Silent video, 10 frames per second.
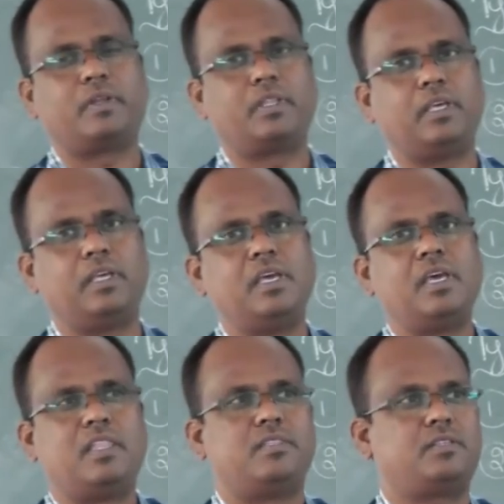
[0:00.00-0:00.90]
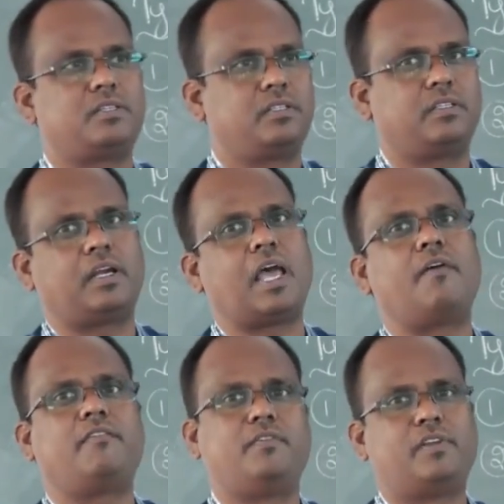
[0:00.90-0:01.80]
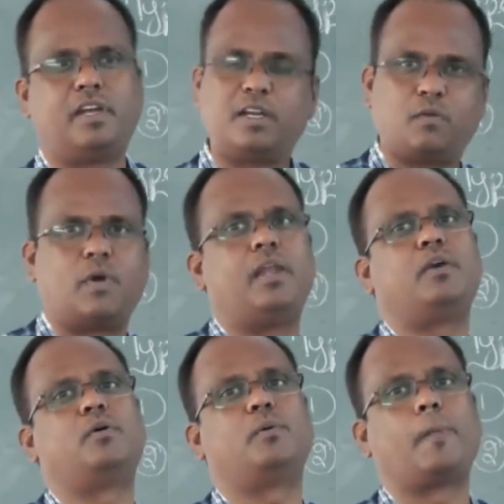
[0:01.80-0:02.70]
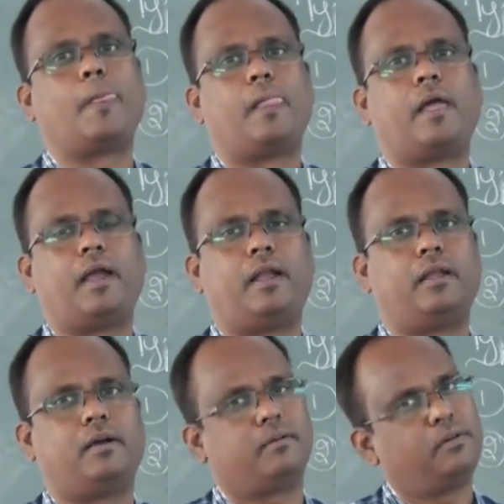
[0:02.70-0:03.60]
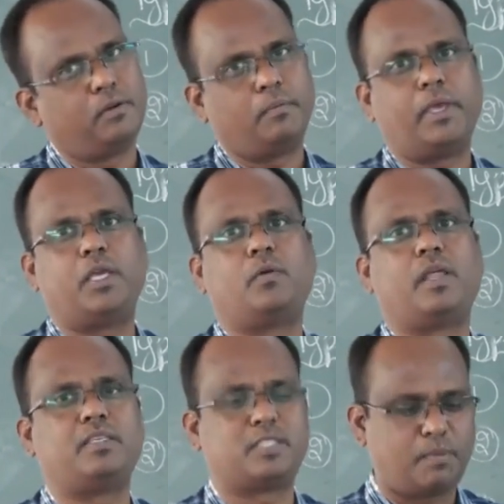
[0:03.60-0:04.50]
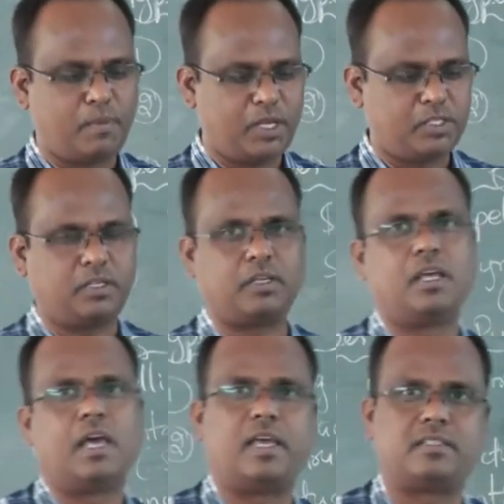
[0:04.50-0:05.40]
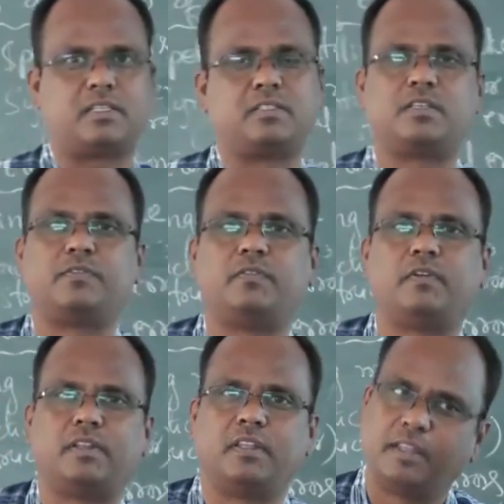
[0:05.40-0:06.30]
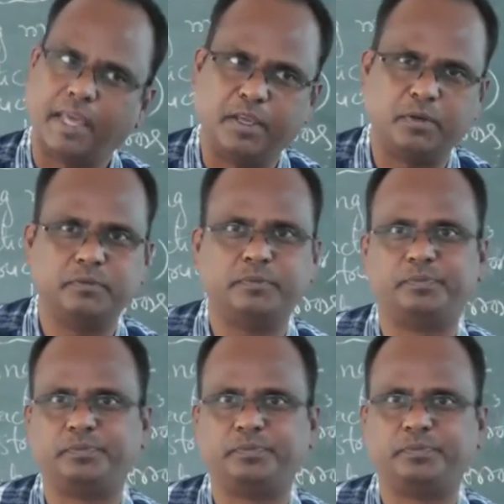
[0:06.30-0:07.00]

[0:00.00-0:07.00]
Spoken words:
per the instruction that I have given a little while ago, and make your examination a successful one. Thank you.